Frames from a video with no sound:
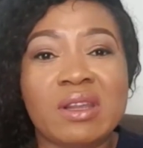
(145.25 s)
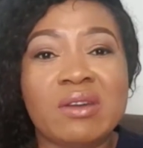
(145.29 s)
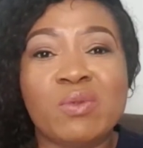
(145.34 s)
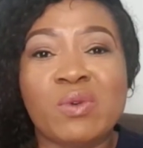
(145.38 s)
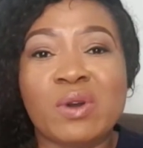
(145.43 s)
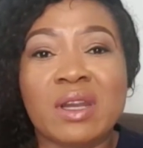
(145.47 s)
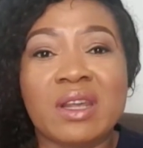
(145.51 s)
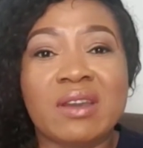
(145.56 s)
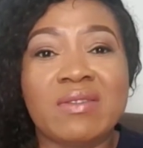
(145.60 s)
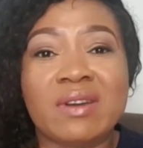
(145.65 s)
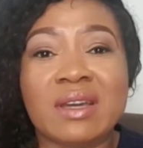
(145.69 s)

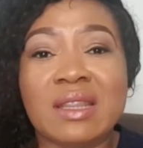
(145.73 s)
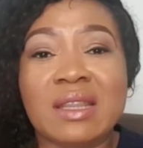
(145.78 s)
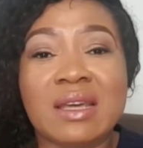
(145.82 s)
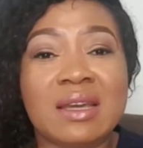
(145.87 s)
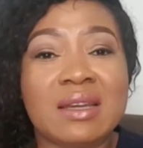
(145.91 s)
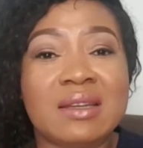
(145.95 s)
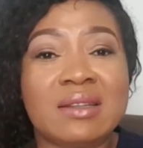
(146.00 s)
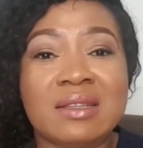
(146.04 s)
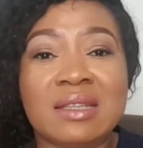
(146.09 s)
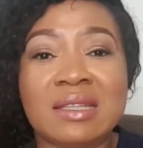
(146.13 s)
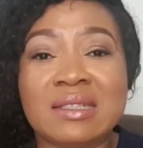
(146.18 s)
whatever
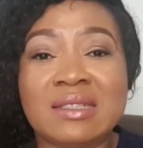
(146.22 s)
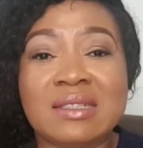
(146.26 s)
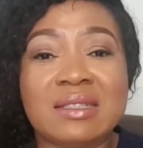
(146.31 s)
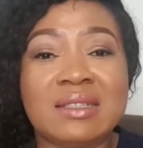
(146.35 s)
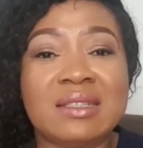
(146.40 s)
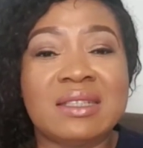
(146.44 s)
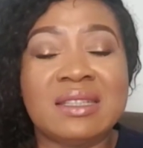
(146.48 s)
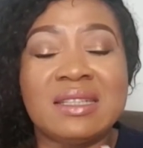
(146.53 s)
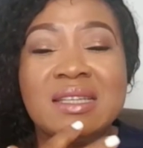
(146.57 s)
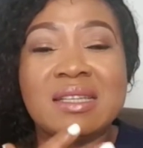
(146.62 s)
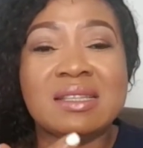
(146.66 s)
that
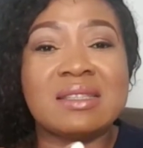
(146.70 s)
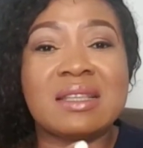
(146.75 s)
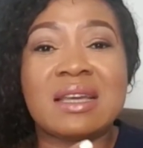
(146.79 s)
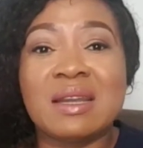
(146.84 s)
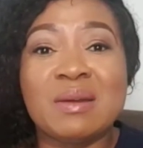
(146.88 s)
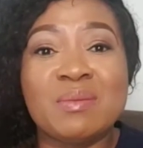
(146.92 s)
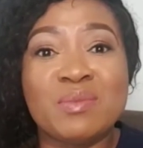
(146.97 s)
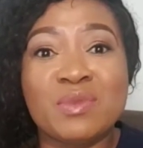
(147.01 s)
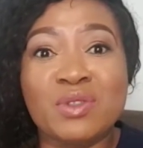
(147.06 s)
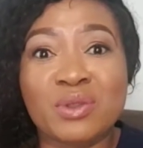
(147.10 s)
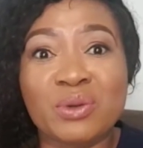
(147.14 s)
it is
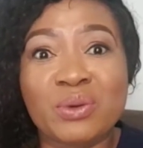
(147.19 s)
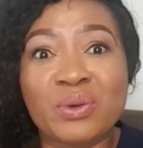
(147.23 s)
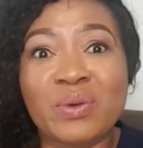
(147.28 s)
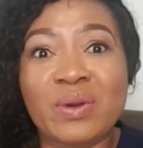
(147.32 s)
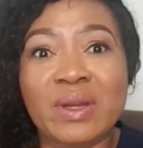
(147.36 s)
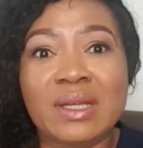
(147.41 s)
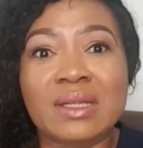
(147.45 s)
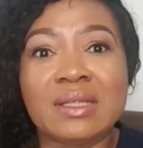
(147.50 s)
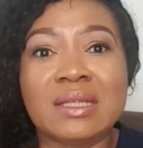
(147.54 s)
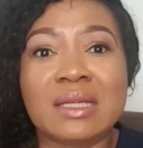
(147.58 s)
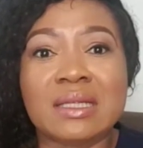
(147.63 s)
that I'm
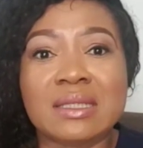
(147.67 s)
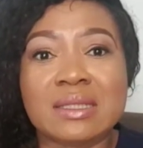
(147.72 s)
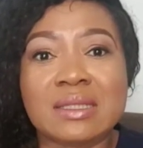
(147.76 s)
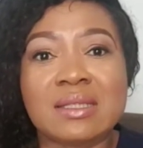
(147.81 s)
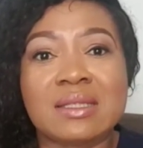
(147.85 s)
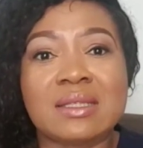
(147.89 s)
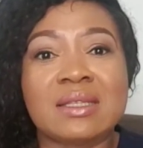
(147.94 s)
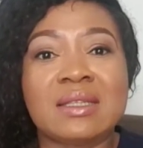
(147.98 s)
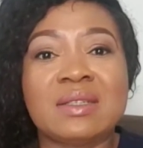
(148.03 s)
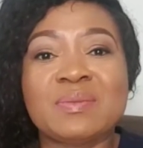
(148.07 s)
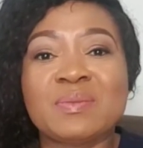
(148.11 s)
doing
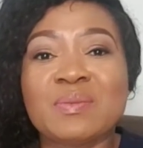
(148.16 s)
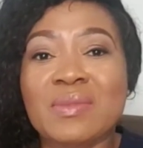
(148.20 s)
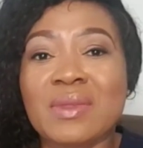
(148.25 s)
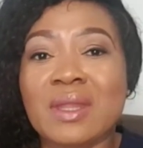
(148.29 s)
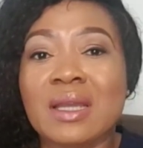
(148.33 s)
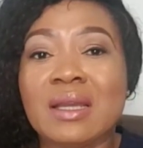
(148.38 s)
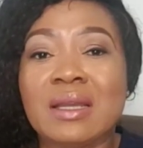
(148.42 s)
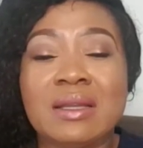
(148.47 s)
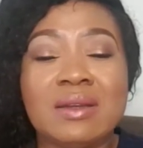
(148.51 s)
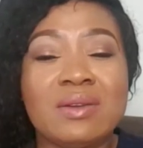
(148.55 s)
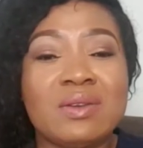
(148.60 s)
that,
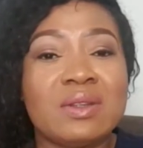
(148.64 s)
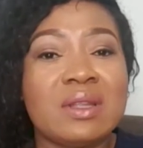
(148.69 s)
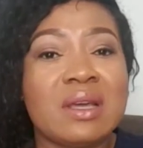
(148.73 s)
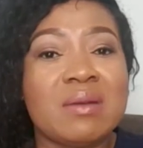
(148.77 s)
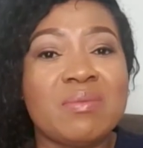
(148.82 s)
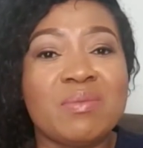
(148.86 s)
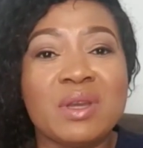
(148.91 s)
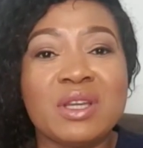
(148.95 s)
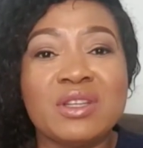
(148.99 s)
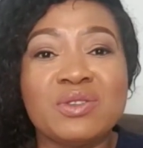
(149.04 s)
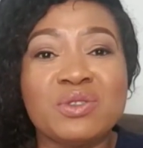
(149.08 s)
you know,
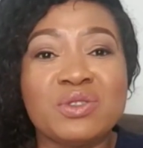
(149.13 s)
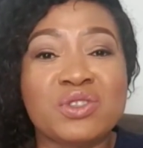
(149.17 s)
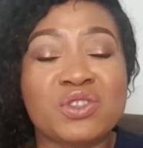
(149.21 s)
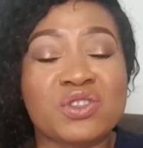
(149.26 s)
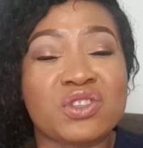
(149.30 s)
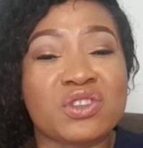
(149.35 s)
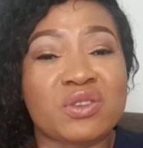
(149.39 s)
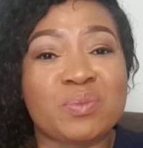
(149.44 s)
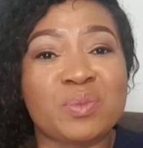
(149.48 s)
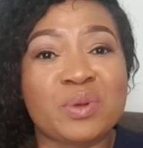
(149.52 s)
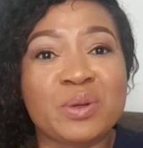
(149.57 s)
that made you to
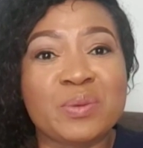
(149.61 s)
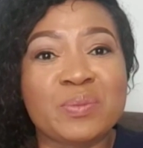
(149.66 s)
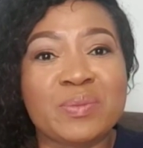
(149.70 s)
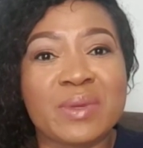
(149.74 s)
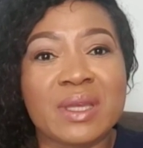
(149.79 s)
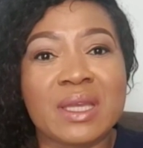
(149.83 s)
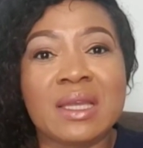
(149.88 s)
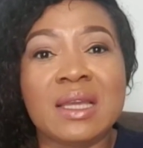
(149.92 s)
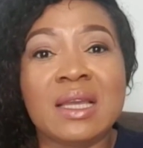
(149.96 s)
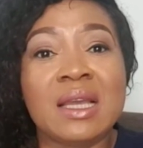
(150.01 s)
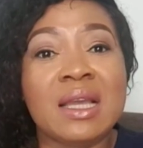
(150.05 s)
support
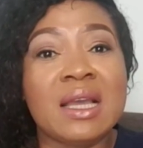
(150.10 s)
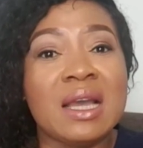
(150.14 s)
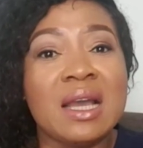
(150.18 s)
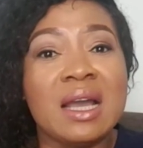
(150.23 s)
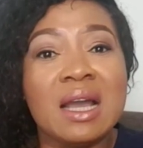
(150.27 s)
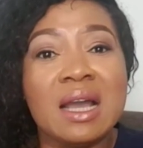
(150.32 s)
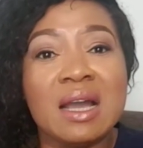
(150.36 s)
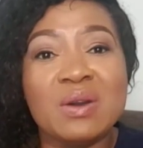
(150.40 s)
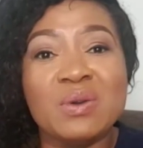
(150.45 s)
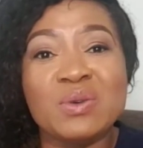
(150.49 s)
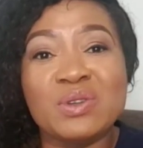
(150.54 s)
me.
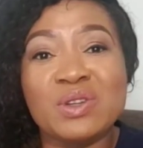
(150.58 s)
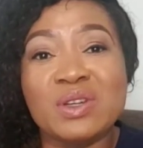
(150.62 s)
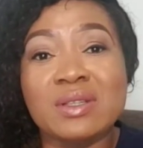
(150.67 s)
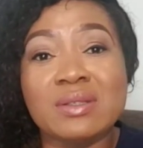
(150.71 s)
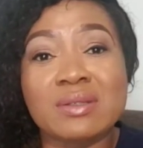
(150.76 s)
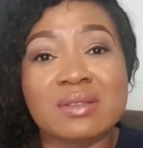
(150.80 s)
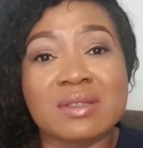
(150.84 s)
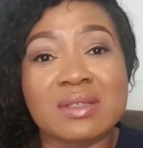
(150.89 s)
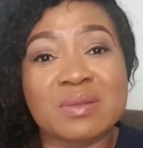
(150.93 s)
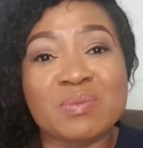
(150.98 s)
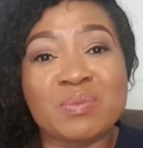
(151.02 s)
I will
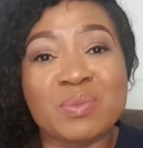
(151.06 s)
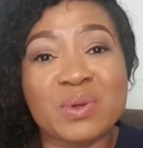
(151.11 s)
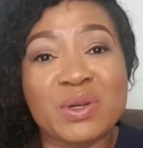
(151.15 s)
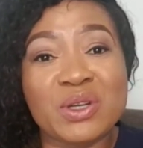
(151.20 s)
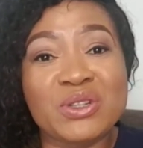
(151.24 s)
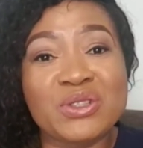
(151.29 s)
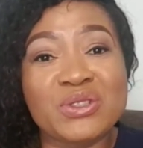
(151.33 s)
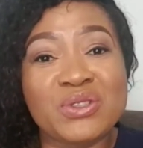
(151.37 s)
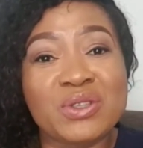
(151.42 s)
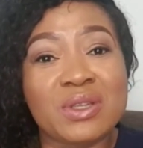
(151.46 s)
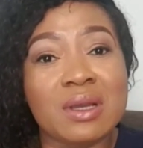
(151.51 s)
not
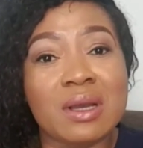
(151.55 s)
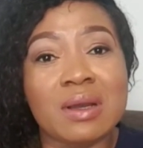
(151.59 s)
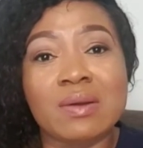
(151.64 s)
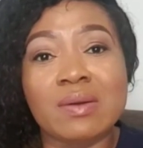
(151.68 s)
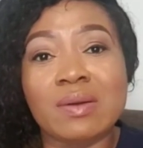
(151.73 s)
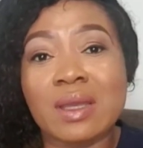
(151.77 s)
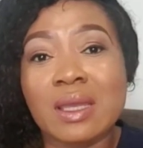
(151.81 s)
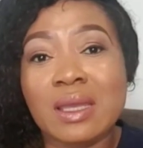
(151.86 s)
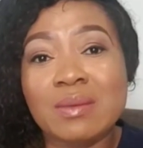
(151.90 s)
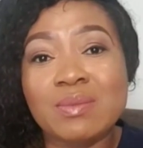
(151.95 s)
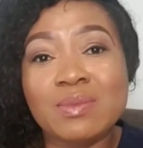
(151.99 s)
disappoint you. I
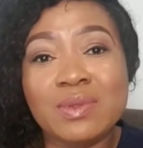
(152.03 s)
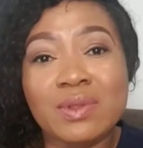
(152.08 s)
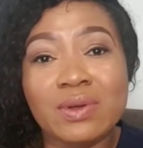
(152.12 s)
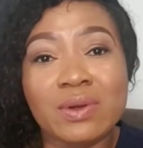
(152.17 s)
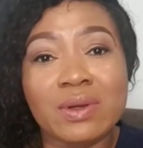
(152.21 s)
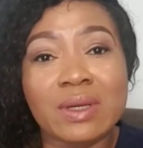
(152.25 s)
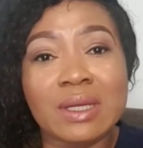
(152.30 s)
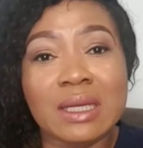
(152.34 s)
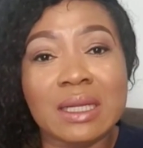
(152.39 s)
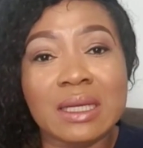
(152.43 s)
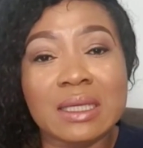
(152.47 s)
will keep
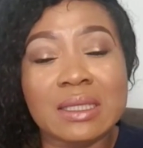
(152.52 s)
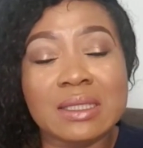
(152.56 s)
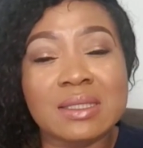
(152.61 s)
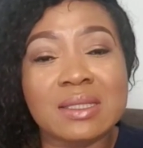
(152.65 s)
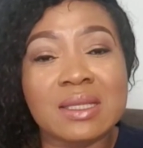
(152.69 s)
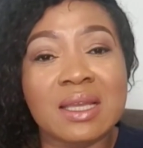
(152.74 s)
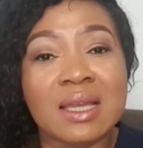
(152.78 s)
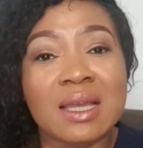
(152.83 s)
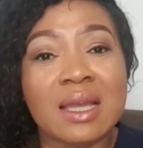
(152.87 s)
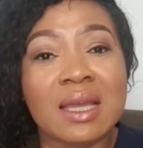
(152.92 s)
doing it.